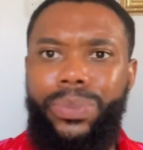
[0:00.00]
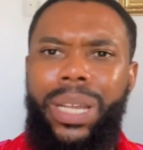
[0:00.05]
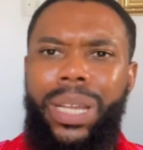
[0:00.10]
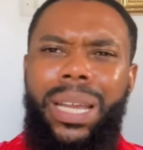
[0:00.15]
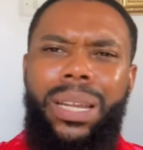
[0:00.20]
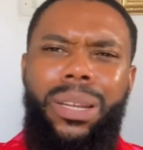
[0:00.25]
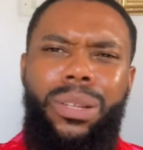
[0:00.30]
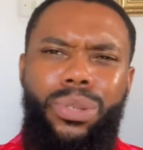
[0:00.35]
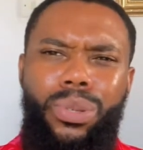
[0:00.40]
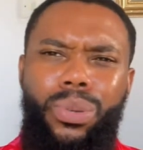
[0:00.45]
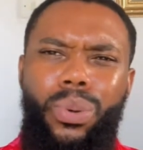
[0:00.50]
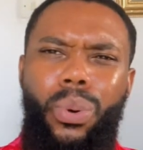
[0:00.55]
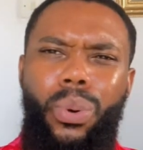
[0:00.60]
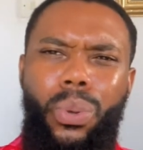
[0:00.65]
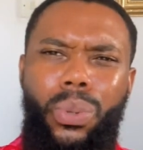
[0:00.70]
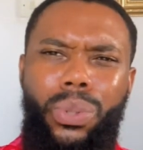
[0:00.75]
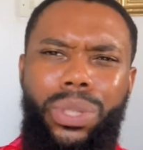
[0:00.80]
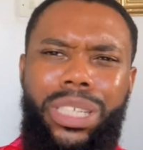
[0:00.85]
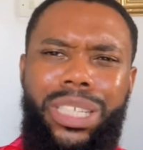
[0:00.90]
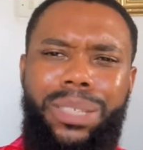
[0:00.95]
I need to
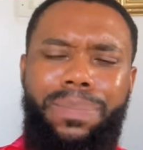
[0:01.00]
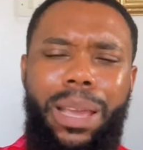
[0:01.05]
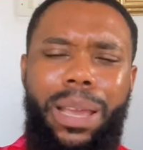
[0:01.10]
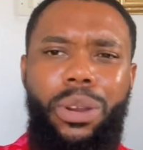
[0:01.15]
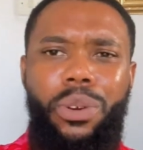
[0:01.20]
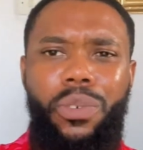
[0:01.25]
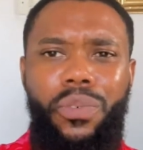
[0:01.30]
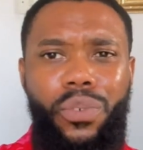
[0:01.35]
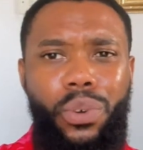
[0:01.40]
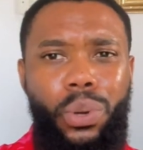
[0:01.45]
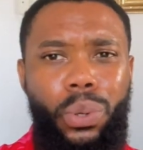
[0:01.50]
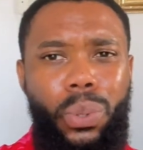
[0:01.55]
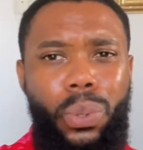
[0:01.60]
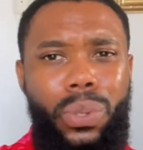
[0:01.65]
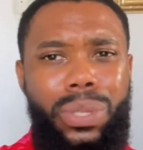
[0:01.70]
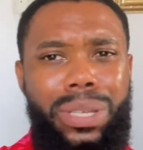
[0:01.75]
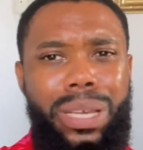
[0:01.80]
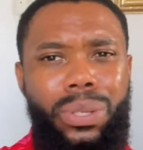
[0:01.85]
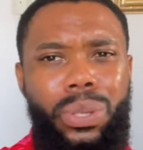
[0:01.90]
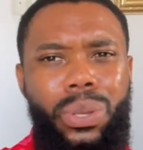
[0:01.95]
hold this microphone
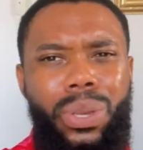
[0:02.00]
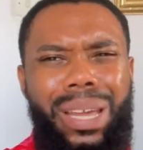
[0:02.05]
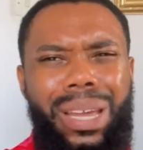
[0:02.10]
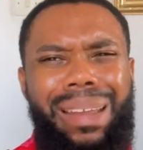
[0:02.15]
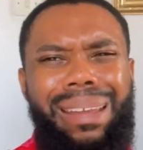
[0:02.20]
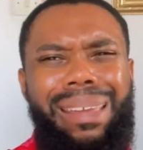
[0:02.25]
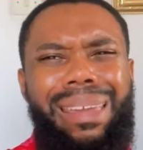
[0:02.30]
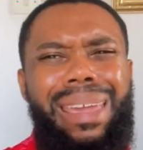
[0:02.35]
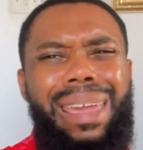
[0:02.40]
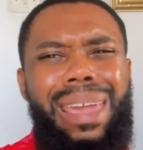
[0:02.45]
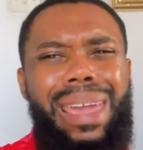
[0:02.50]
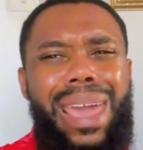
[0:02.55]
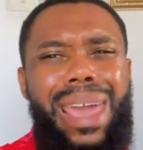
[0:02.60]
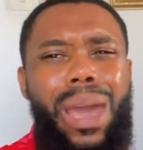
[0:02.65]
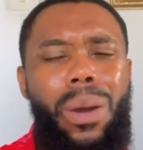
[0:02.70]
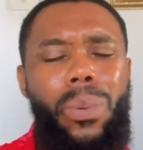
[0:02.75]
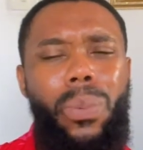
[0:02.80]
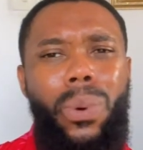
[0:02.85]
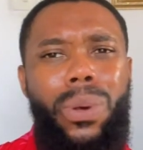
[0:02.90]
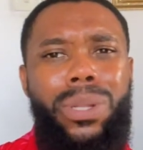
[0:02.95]
closer so you can
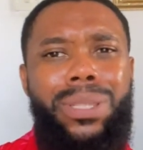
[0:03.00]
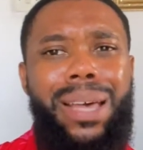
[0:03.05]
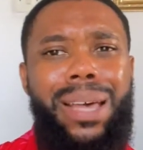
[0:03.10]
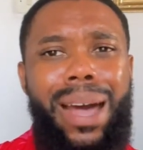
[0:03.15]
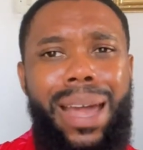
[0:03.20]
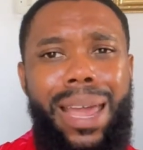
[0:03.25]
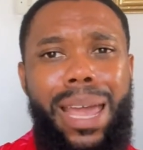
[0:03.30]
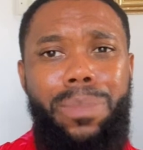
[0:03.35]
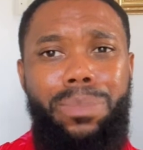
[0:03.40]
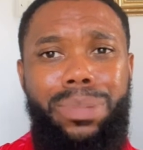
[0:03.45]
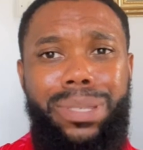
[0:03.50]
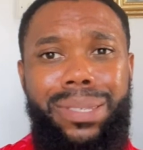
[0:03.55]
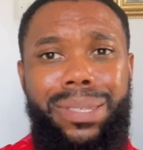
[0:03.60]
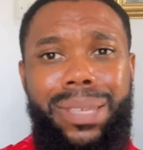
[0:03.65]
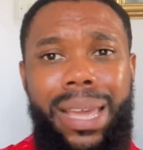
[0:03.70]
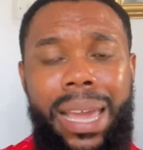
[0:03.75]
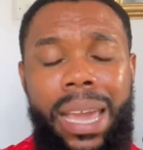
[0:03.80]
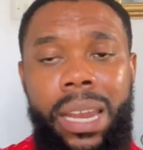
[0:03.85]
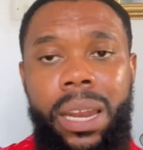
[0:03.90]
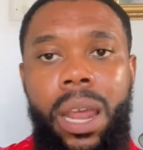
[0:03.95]
hear what I am
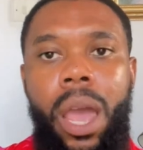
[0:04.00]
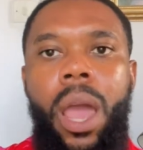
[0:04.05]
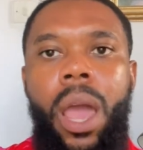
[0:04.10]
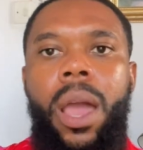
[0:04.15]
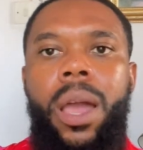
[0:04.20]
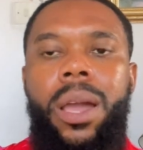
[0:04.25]
saying.